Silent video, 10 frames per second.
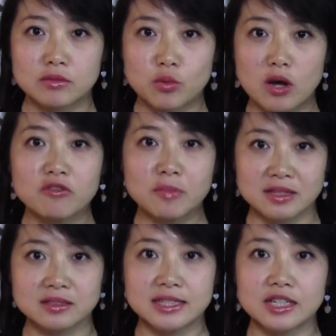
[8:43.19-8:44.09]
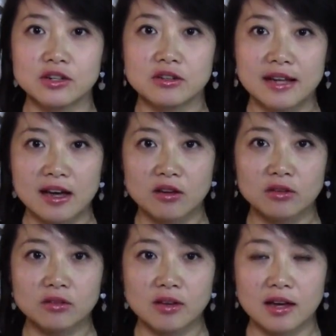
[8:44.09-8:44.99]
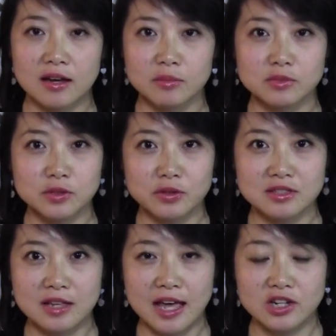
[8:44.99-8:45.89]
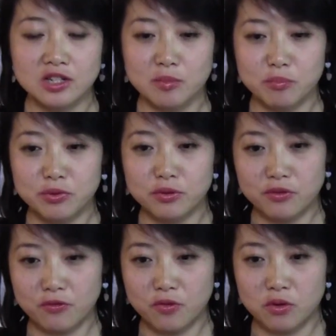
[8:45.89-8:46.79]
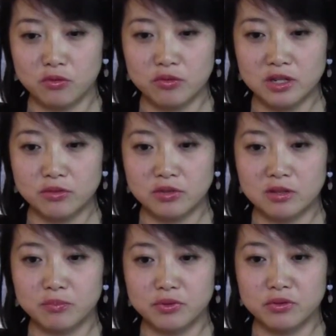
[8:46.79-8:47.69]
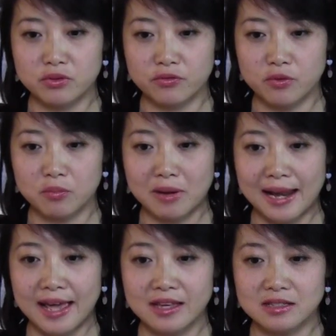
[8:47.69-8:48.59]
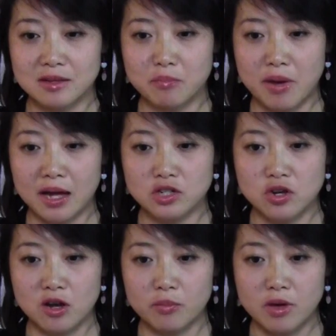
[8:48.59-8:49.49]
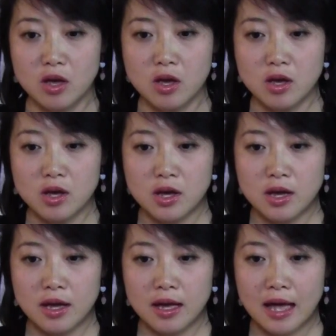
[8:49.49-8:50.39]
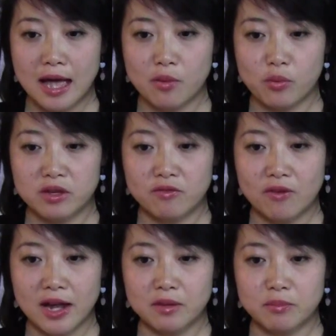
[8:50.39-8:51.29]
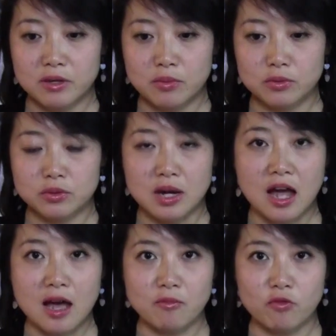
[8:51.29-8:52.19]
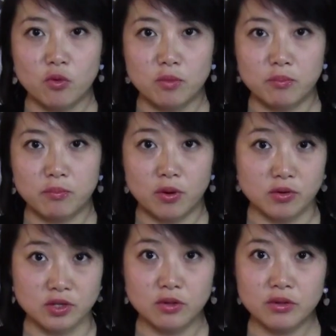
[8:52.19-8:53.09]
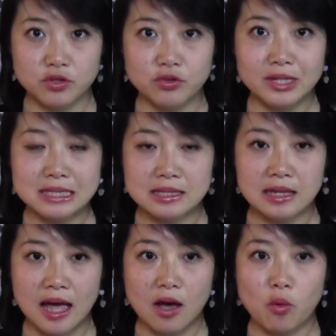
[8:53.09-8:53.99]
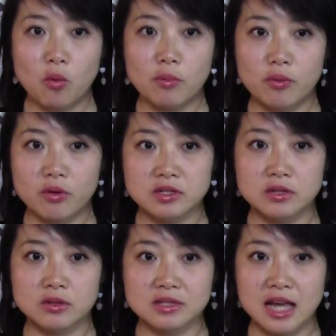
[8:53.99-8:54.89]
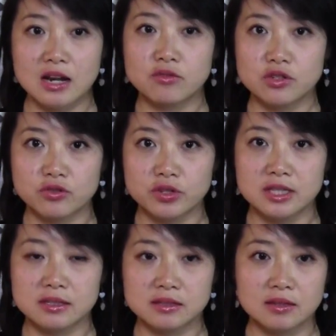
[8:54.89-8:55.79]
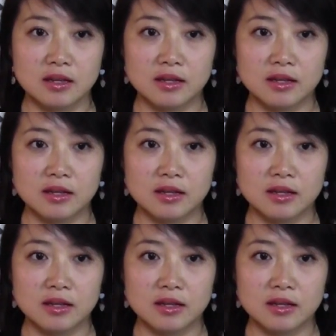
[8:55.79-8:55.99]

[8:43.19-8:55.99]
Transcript: 12 months a year now. So it's actually a beautiful, really, really beautiful place and backdrop. And we're inviting people to come for personal retreats or personal silent retreats,